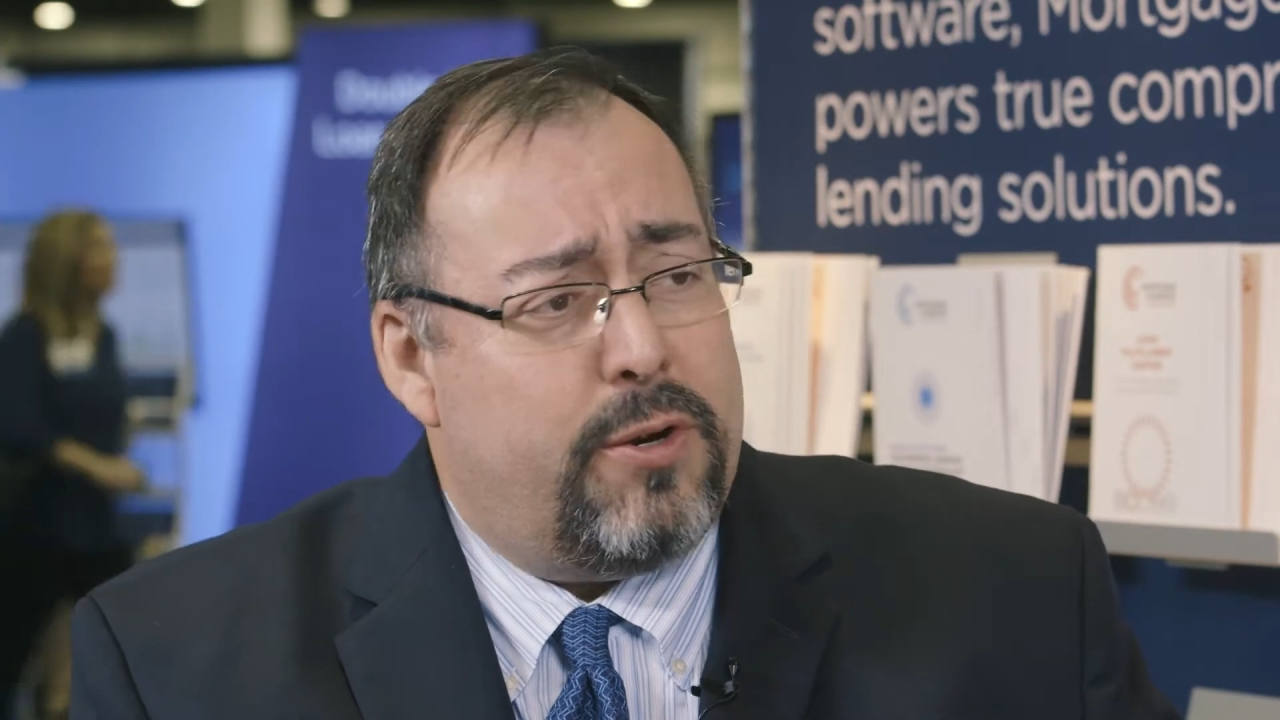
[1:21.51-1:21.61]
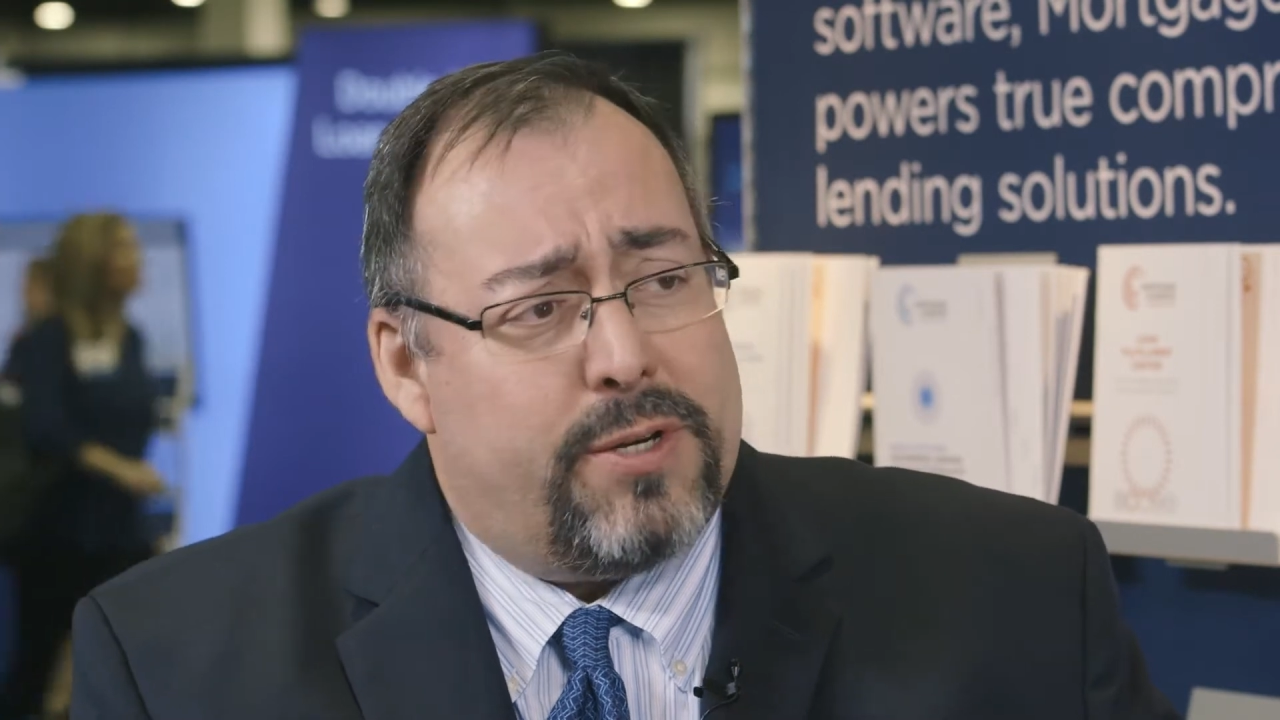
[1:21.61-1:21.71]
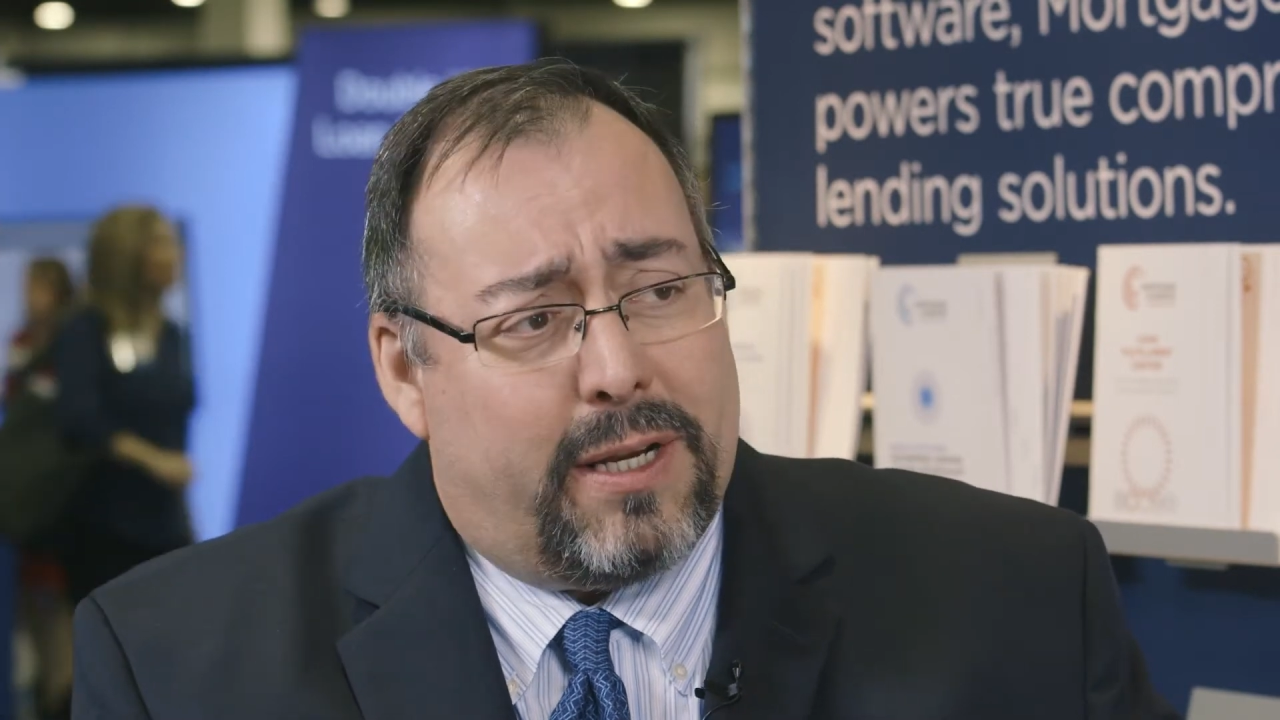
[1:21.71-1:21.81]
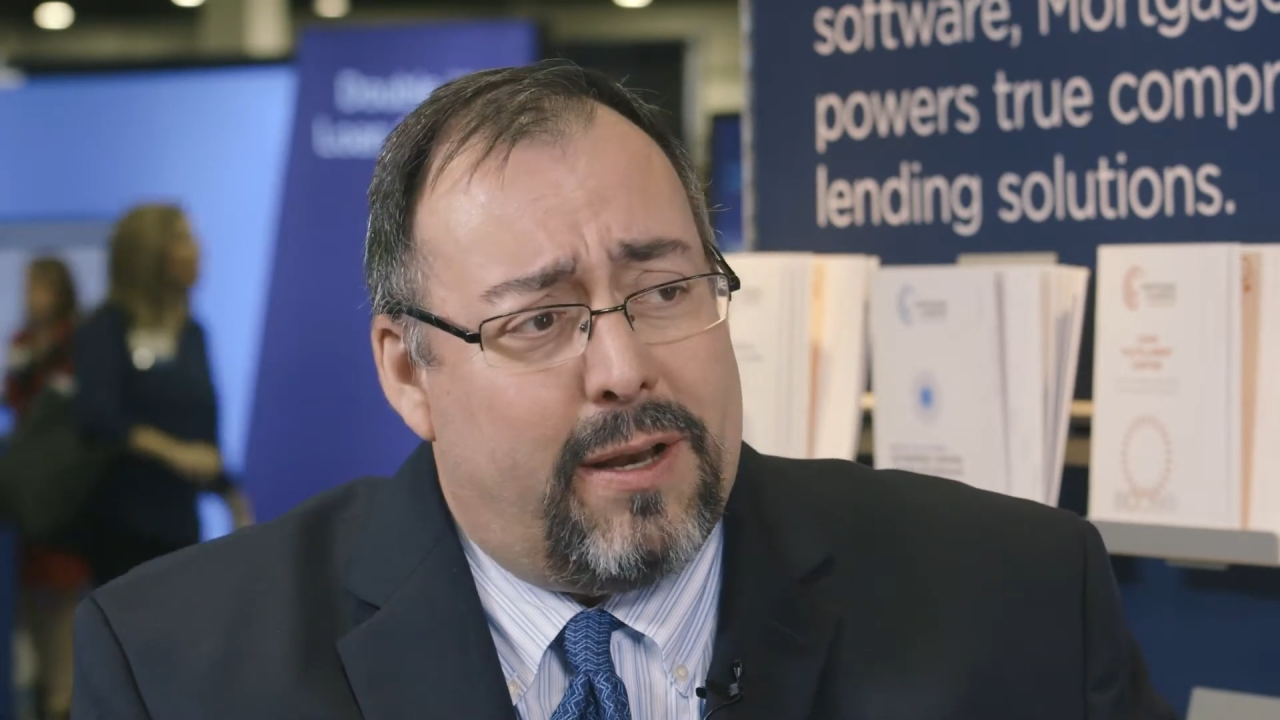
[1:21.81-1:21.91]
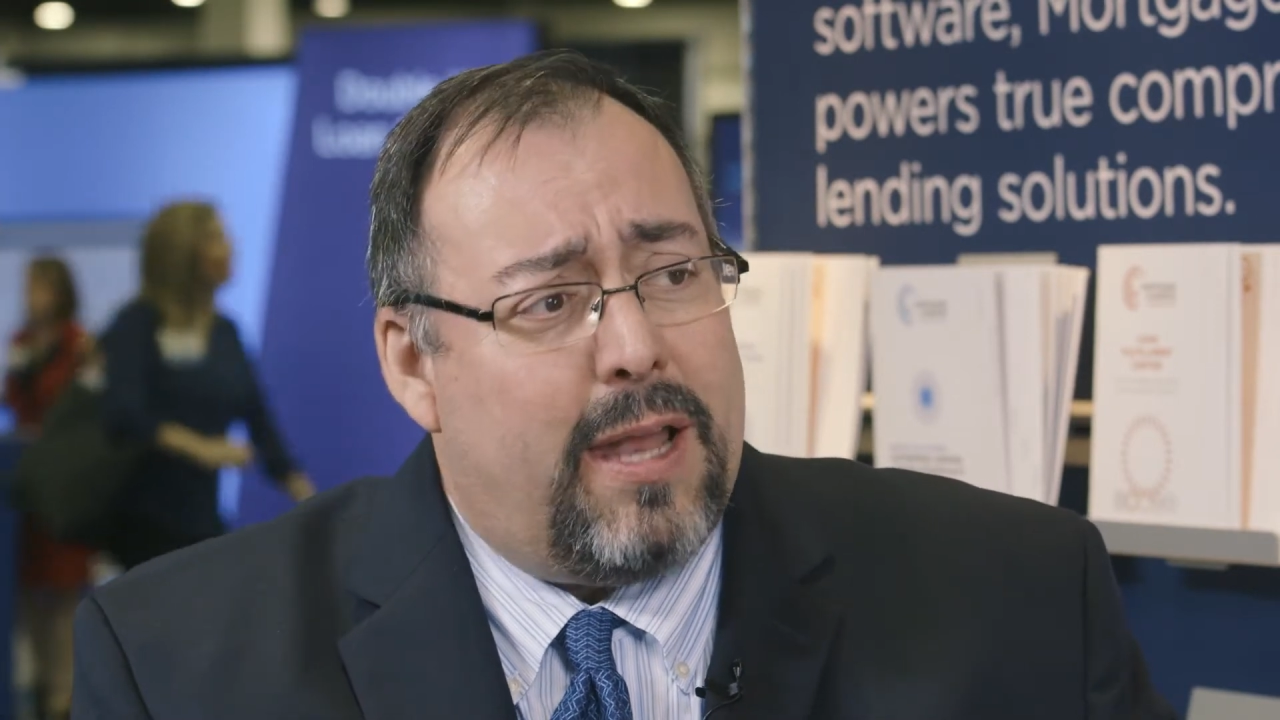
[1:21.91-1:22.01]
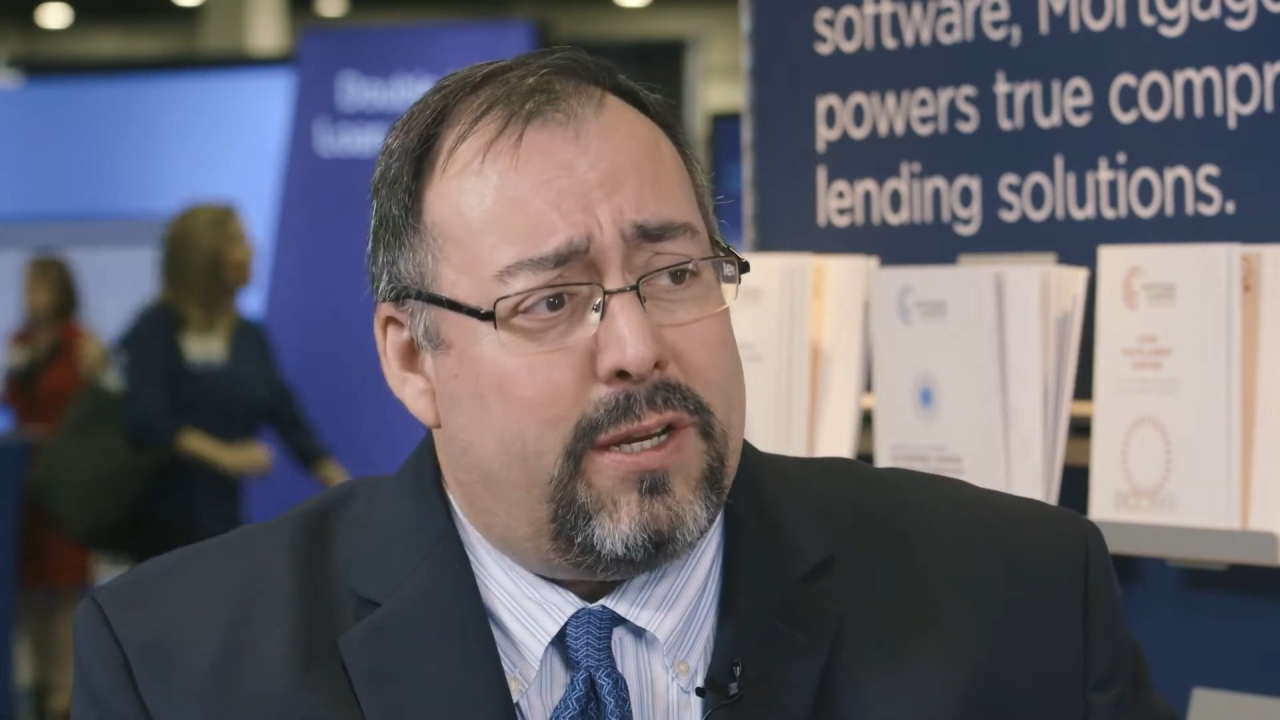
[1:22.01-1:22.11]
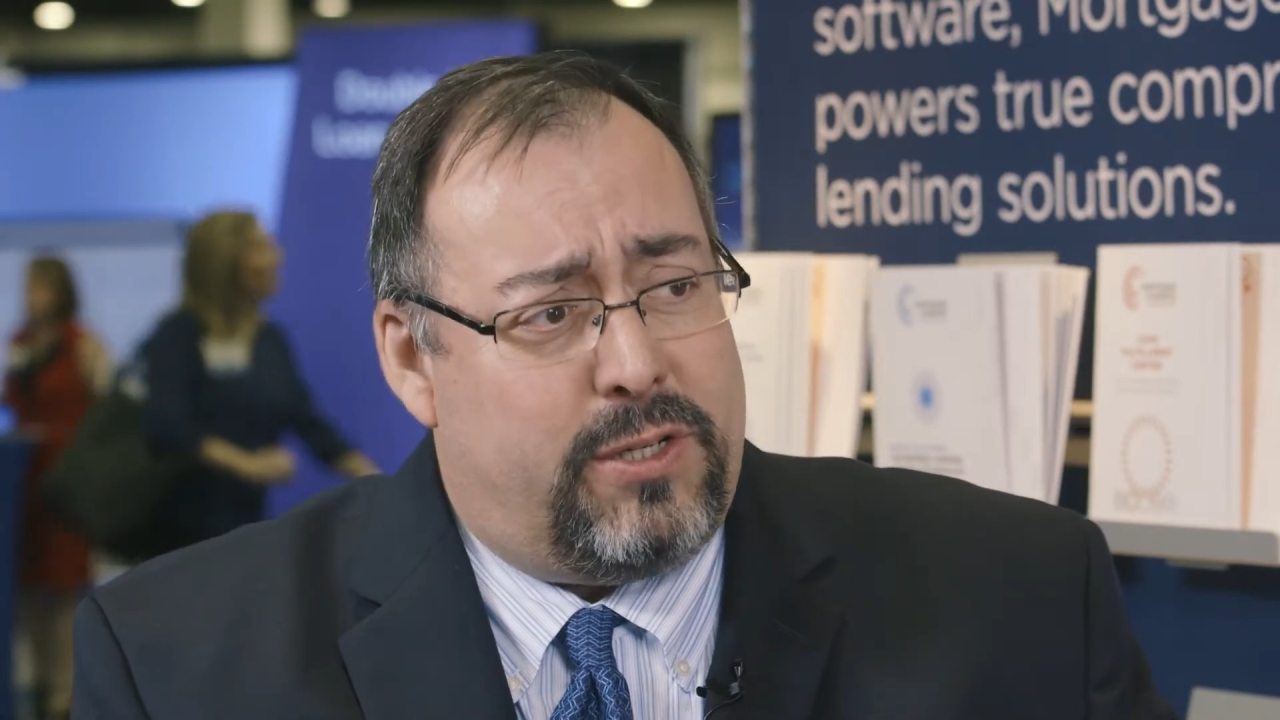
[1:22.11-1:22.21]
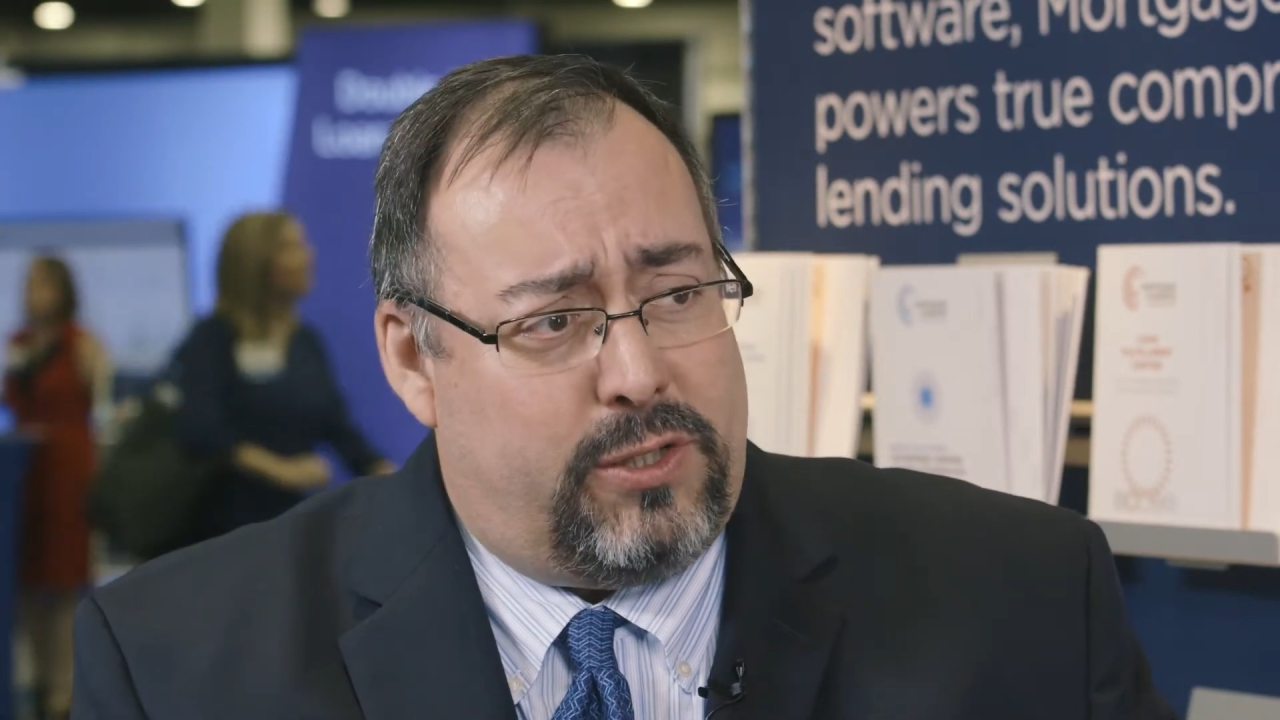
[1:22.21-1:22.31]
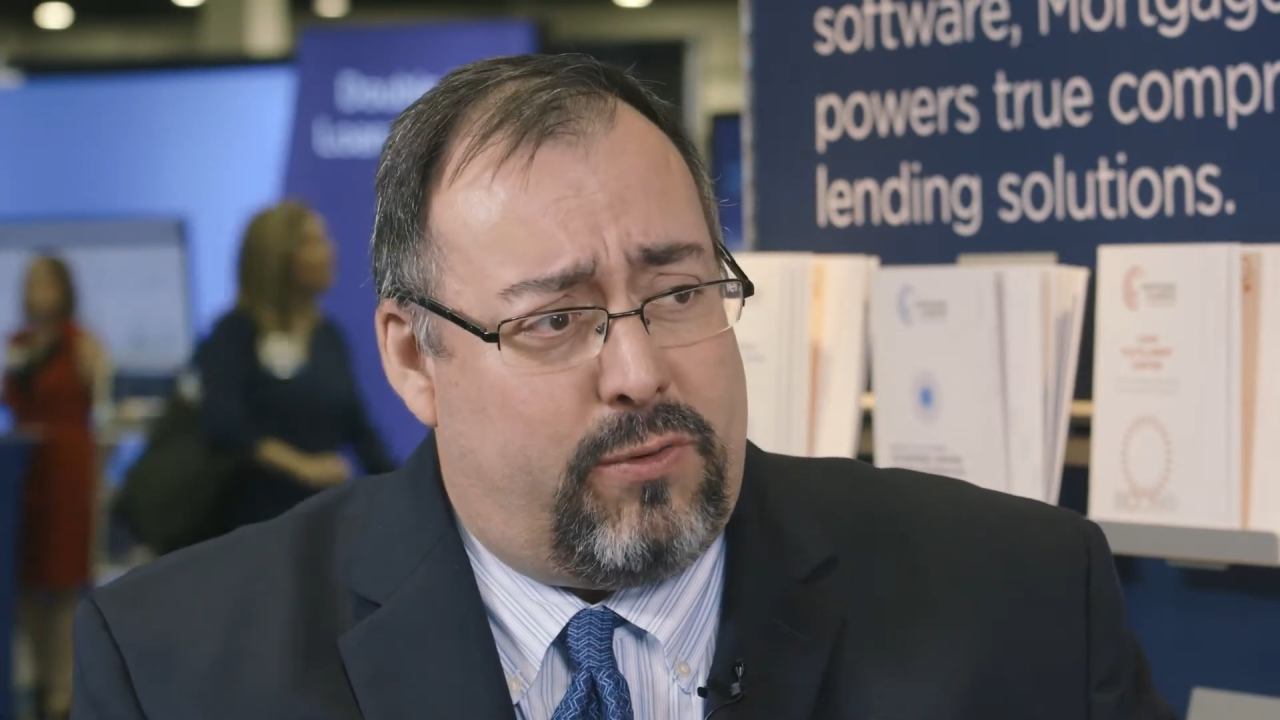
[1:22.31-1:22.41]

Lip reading: their technology